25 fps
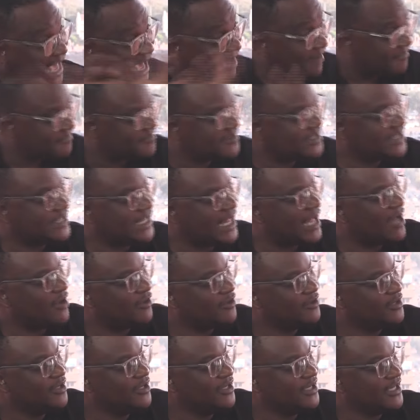after
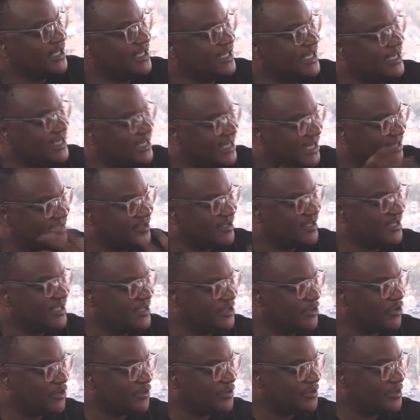now, he
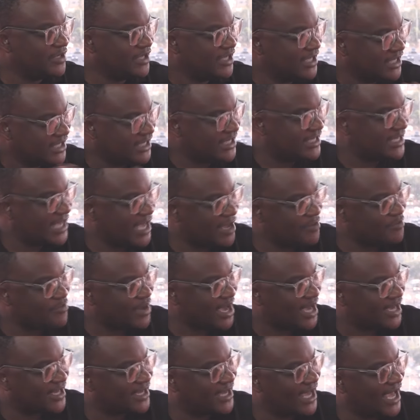came
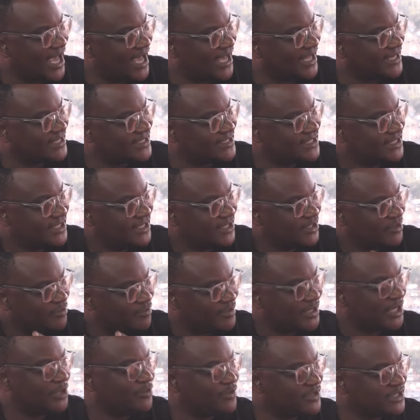back and
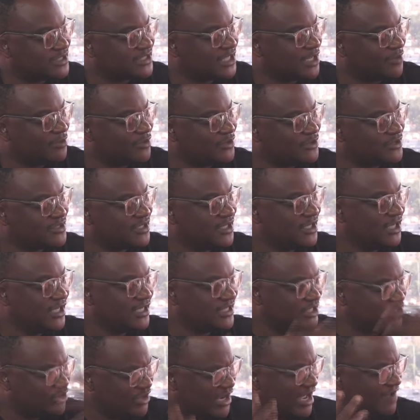played with the Sables.
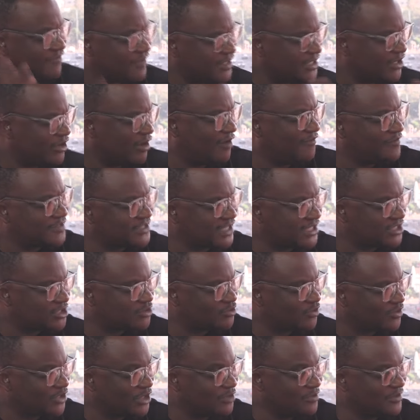Did you have any
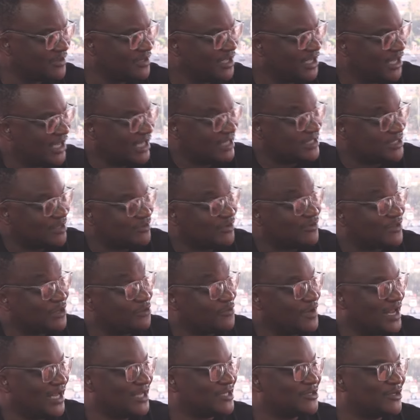conversations with him in terms of the
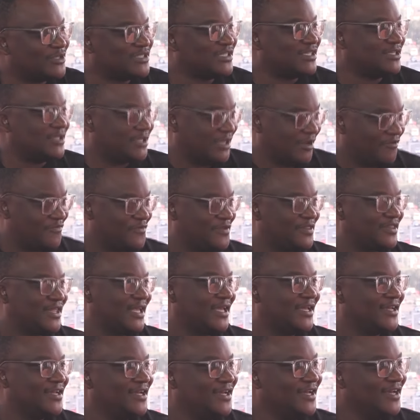reaction? Because it's a different
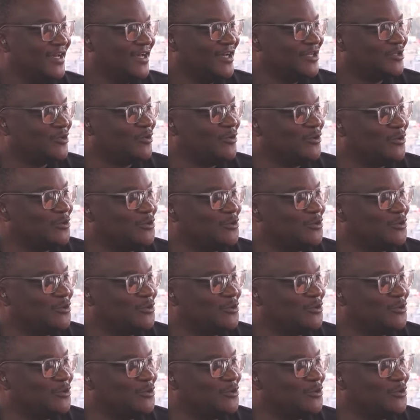thing to